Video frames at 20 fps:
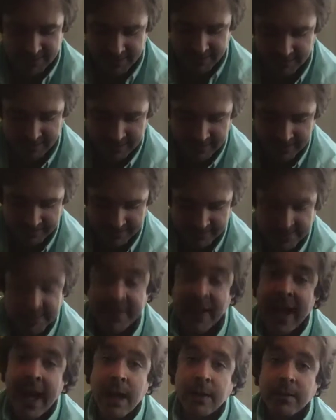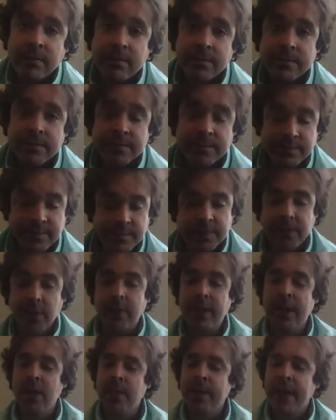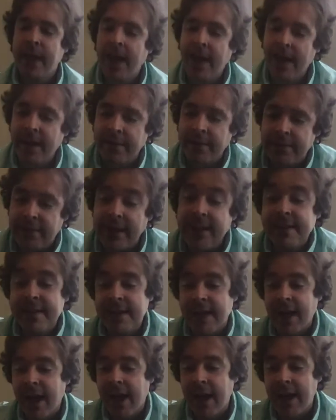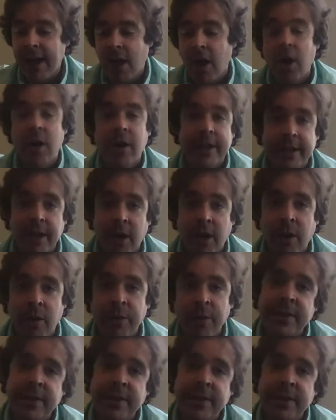And this is it. So here we have, this I already own.